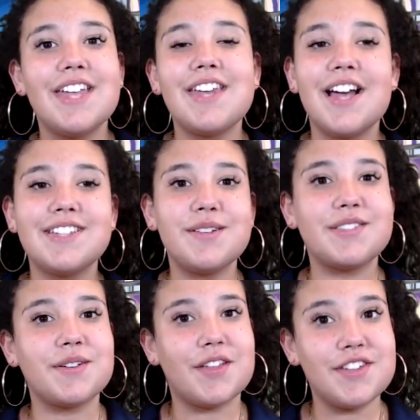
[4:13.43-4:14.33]
Now let's see
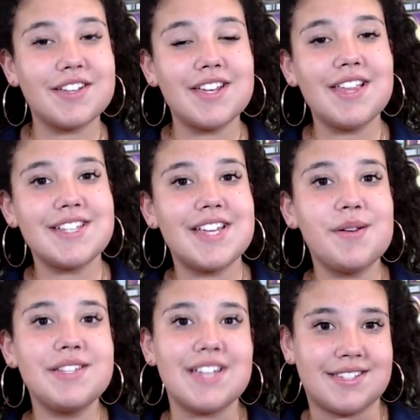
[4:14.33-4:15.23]
what the weather's looking like today
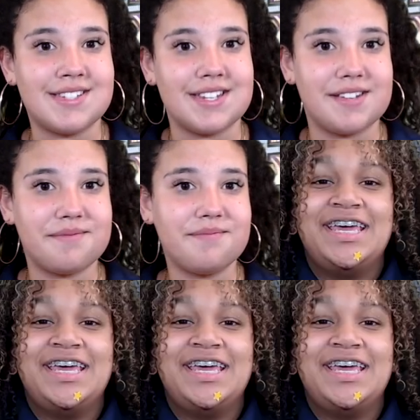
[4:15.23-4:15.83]
with Destiny.